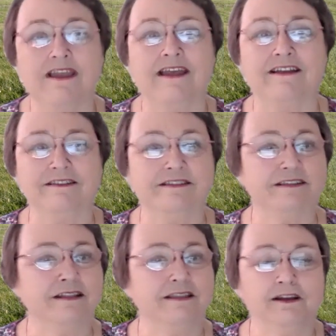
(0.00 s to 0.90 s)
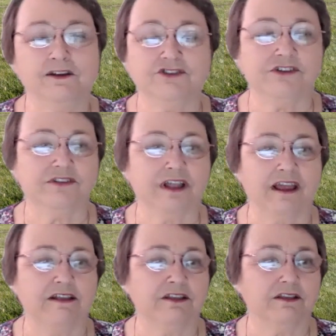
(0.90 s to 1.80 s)
it can sit there just
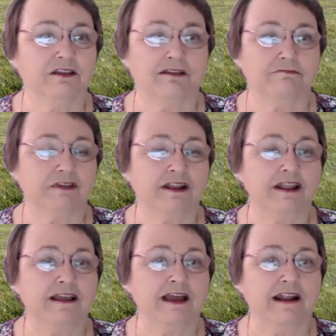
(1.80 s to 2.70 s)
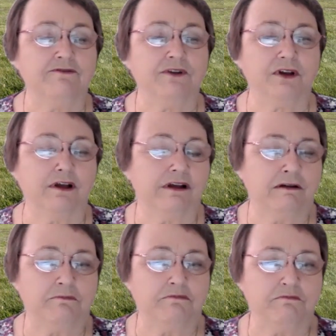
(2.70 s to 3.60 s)
like any kind
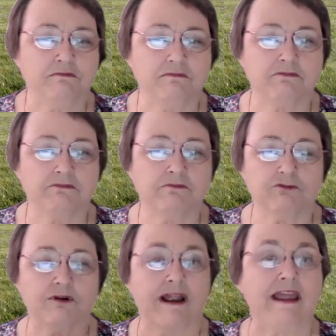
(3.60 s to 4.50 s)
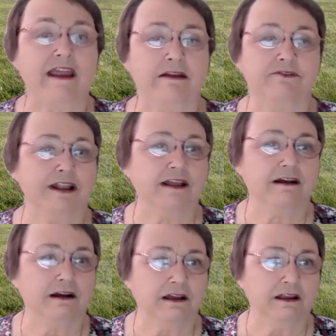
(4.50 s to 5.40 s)
of grain of any
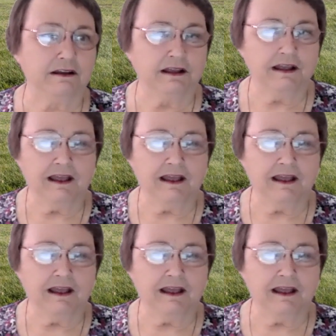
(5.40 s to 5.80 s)
kind.